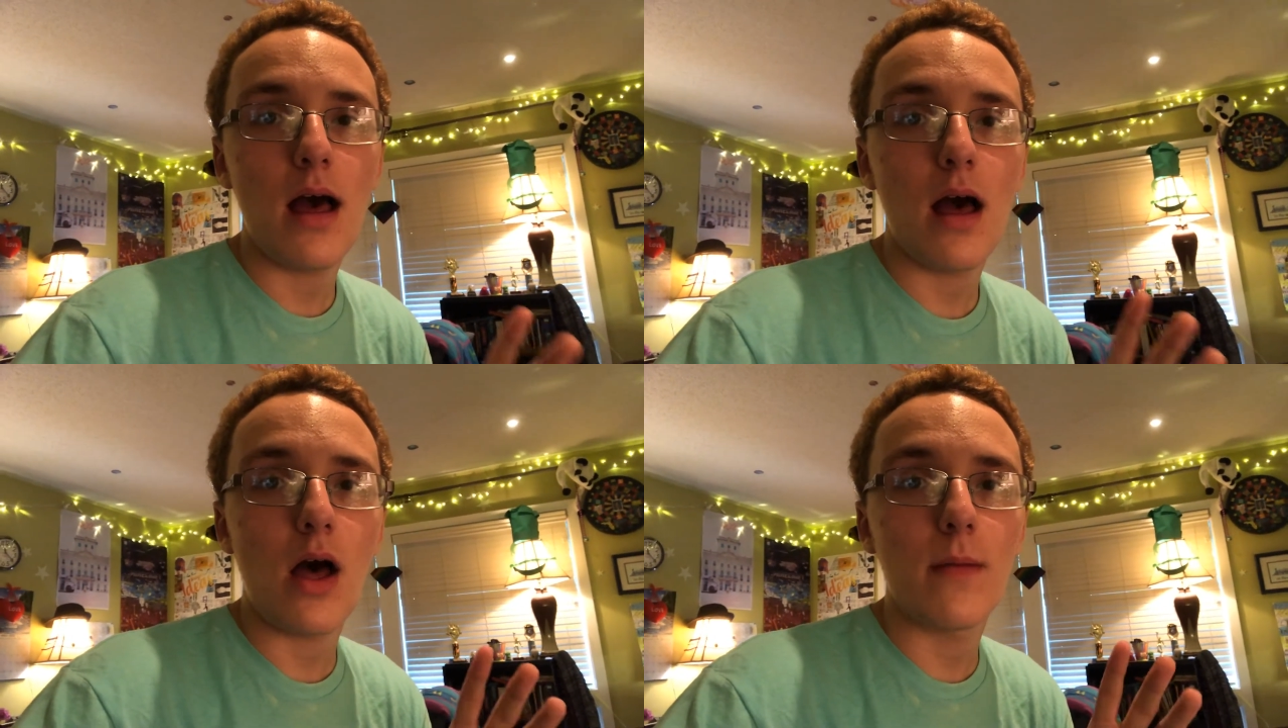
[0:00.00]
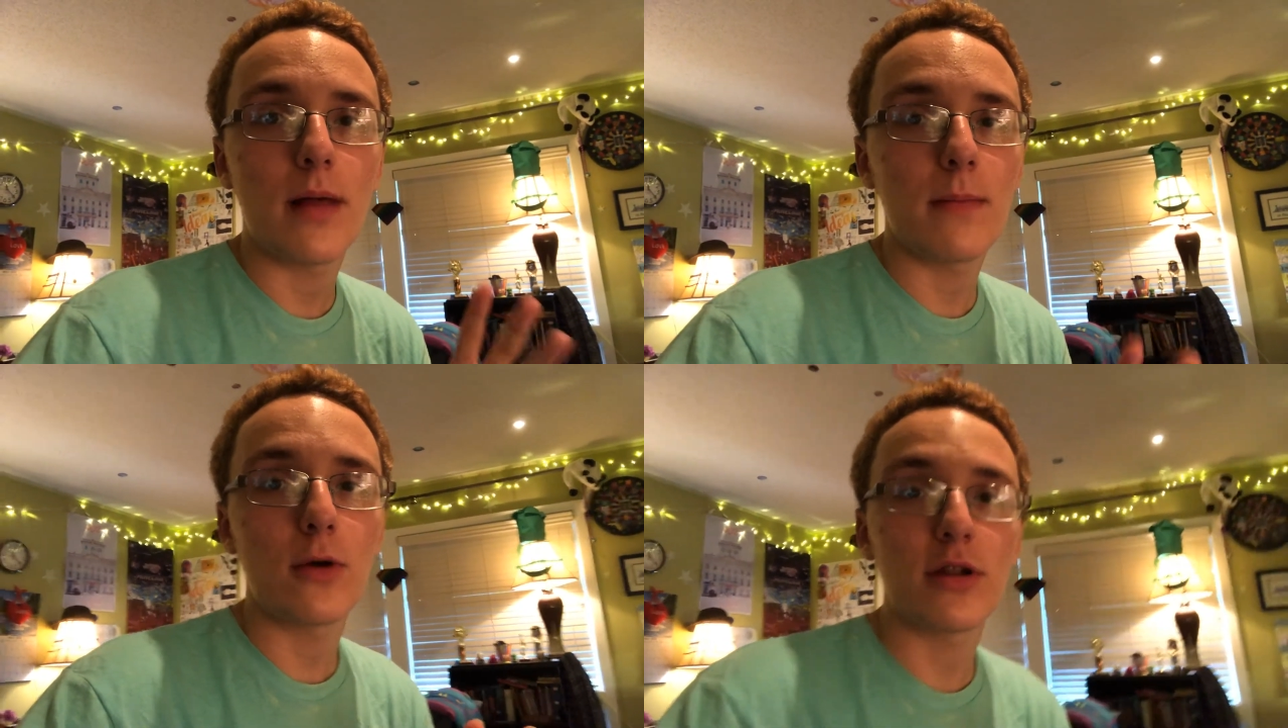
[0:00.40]
um, that
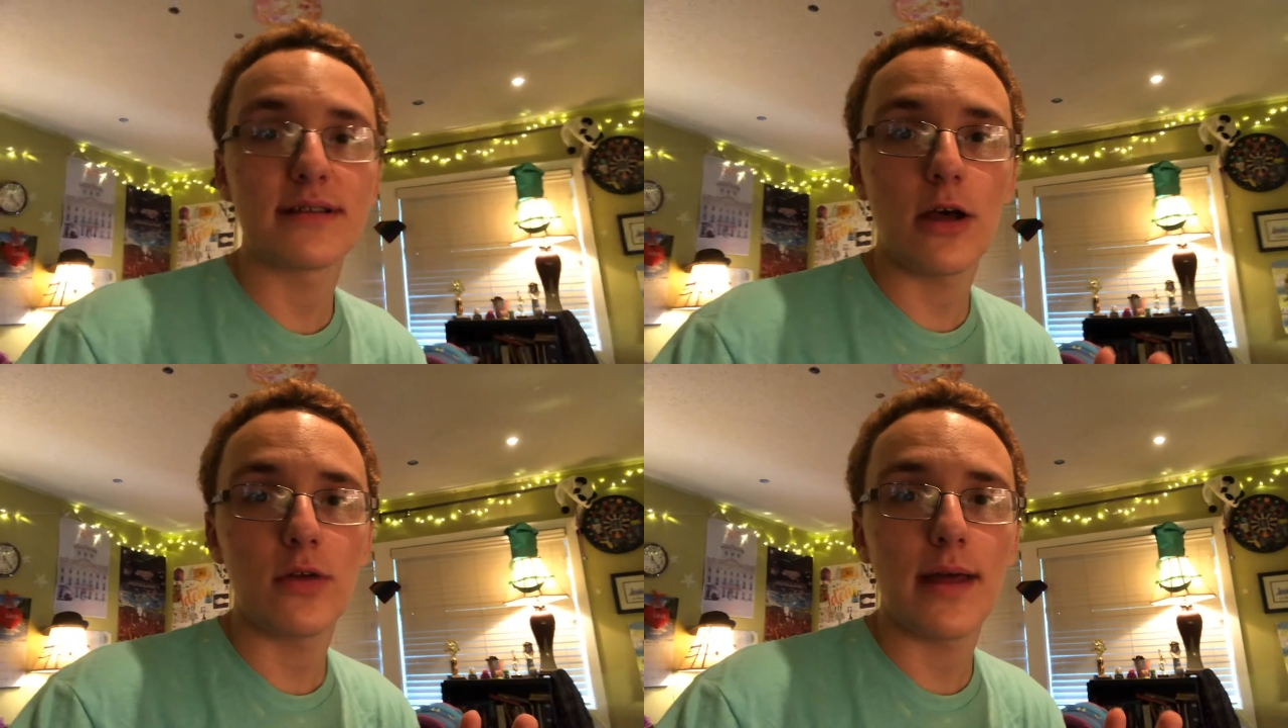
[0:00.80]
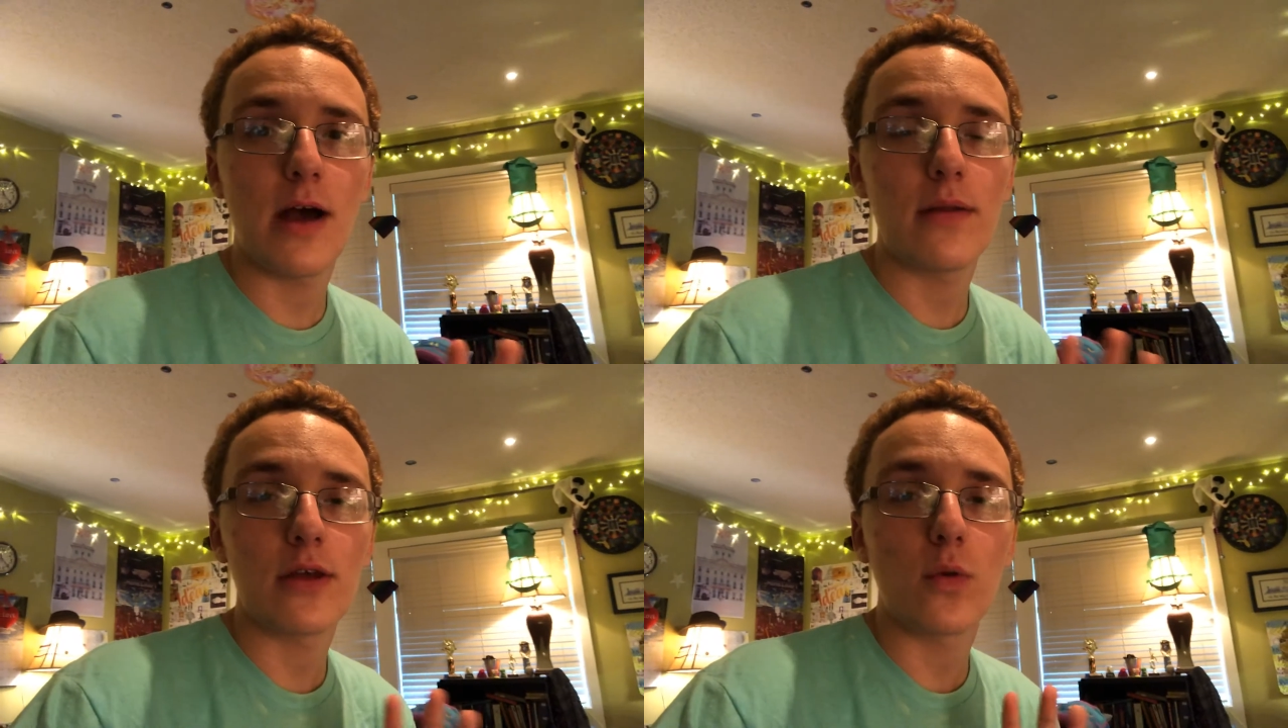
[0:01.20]
I'm going to tell you
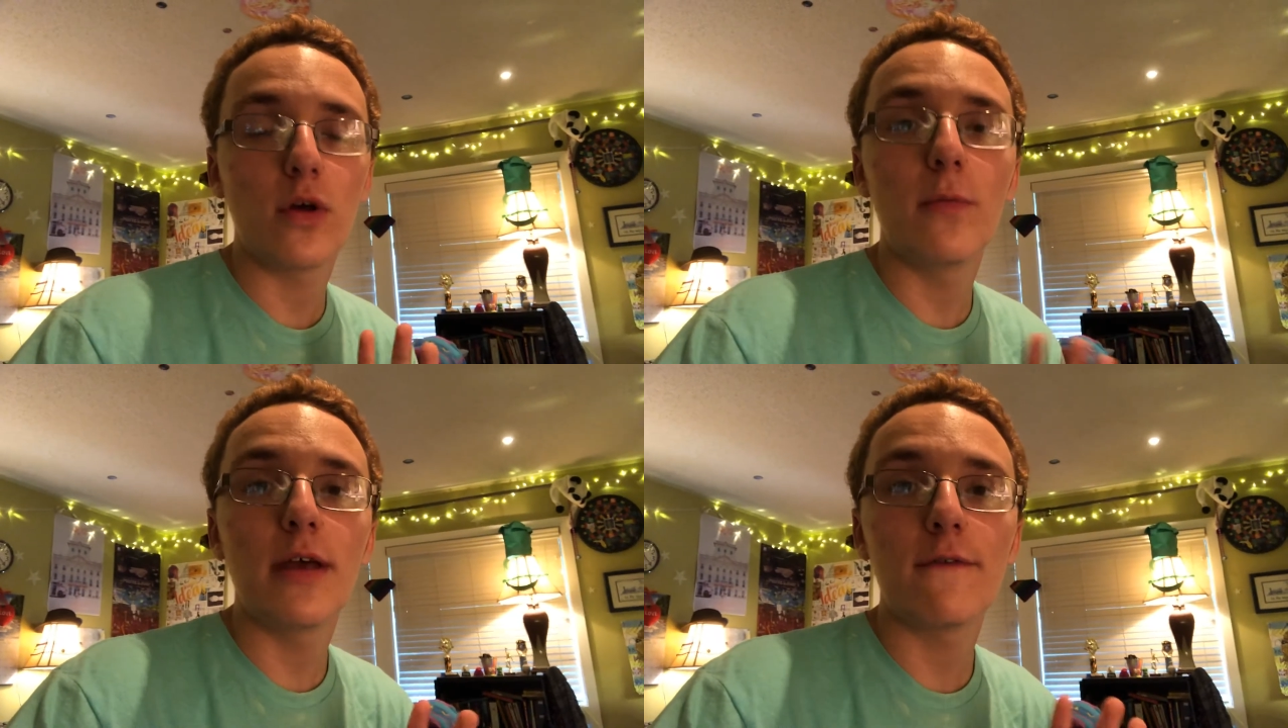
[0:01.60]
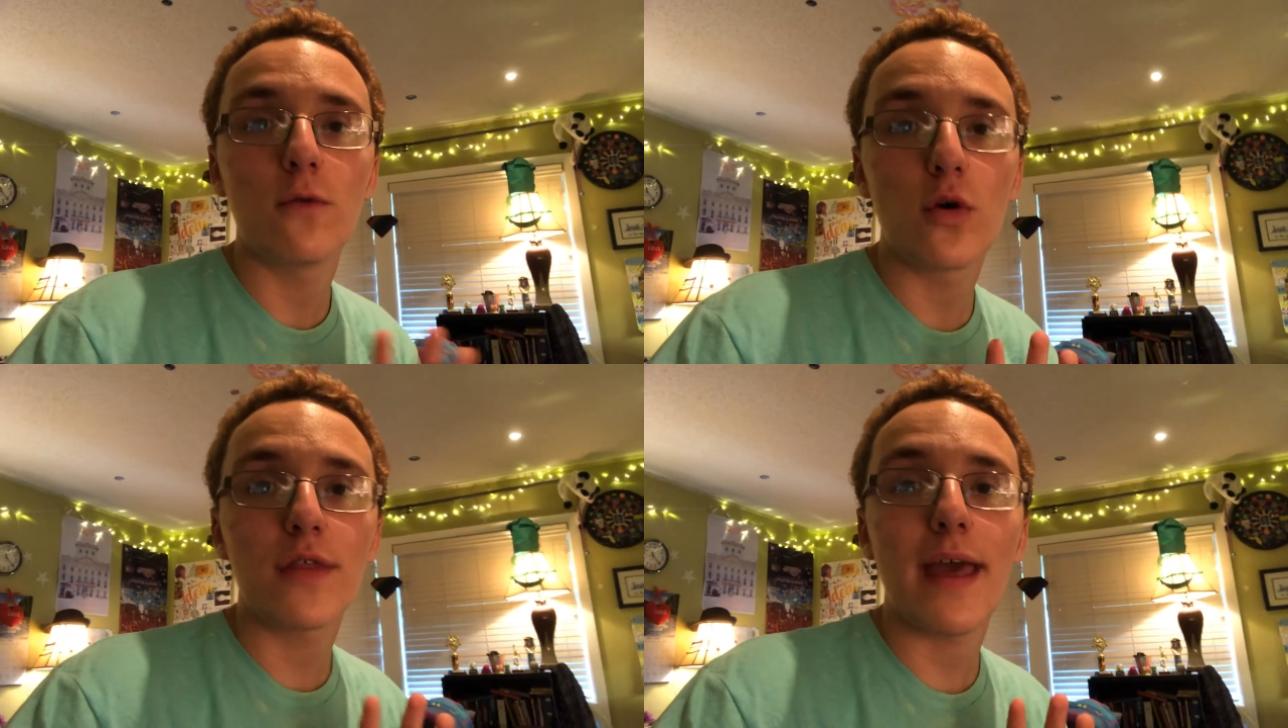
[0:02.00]
now, there will be a
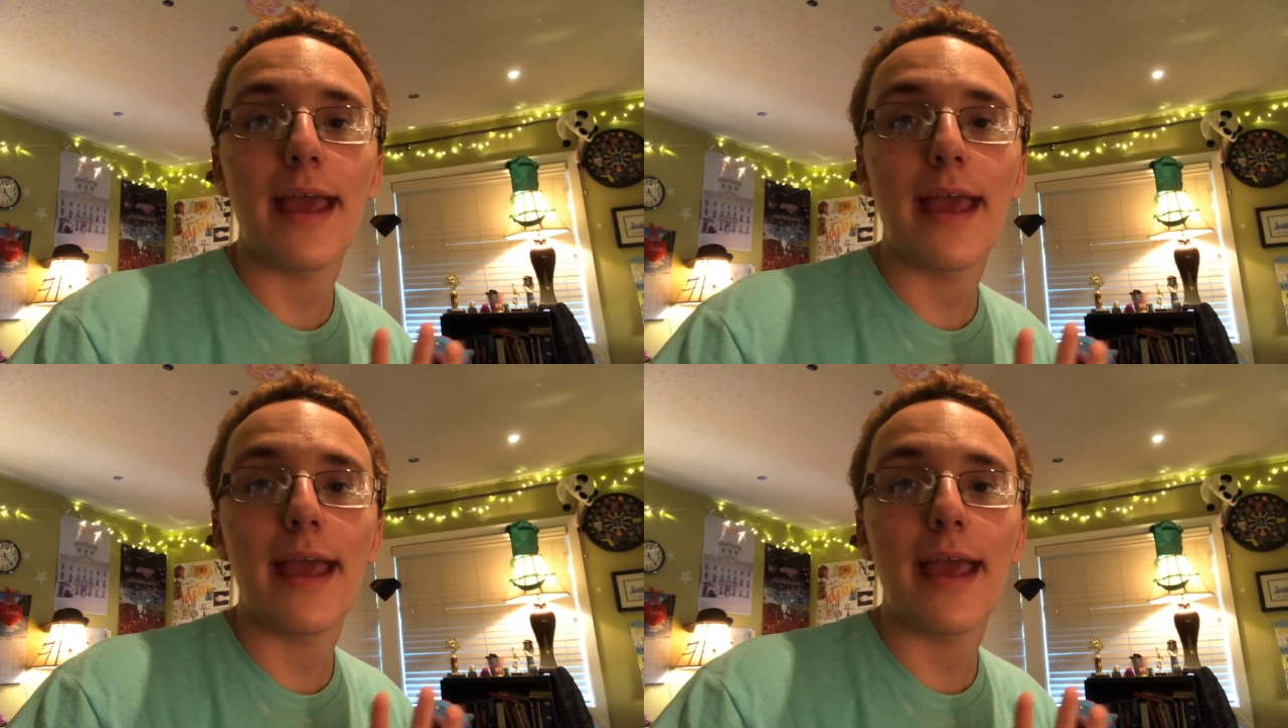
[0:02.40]
fourth